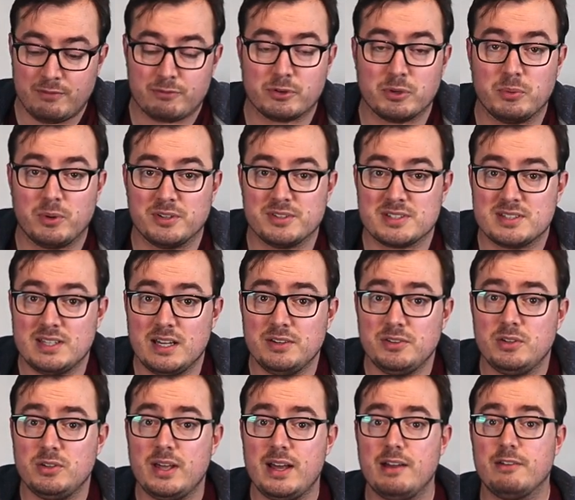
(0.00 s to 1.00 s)
everyone's
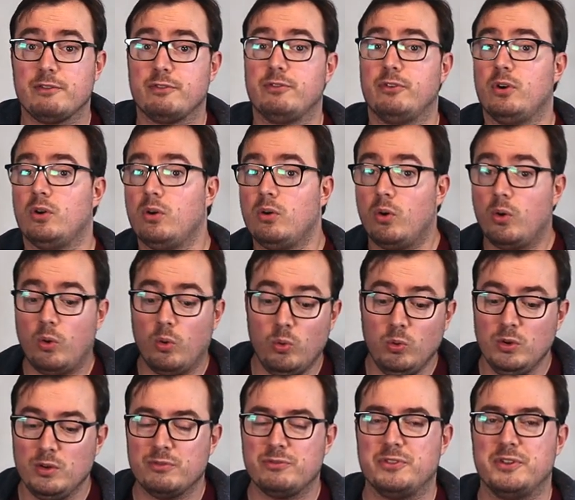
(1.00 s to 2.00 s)
done that for
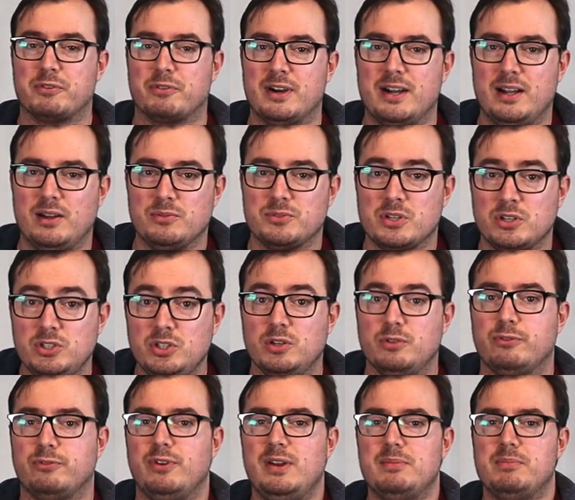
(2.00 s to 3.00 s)
all of the round, you
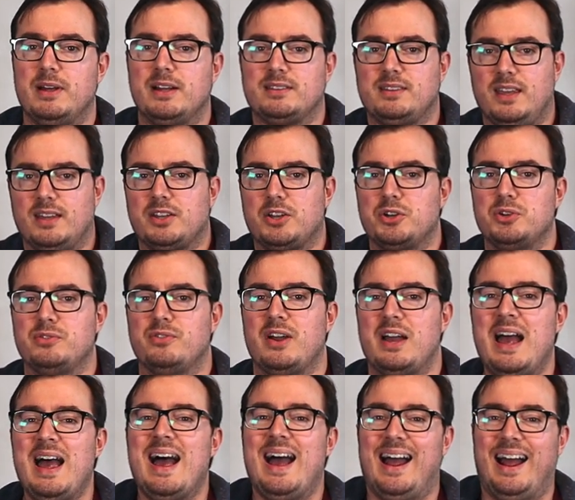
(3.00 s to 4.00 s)
flip that deck
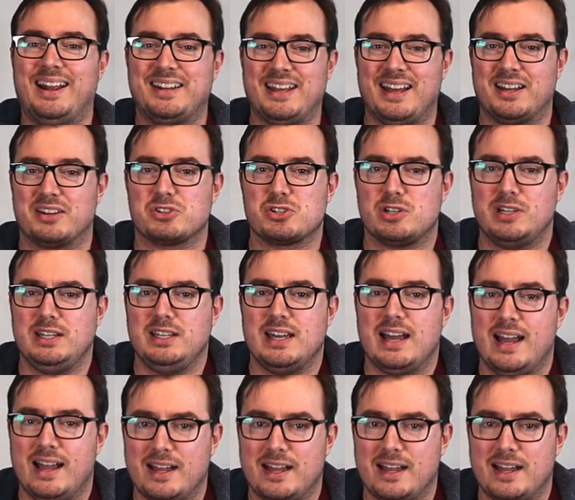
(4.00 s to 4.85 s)
over and actually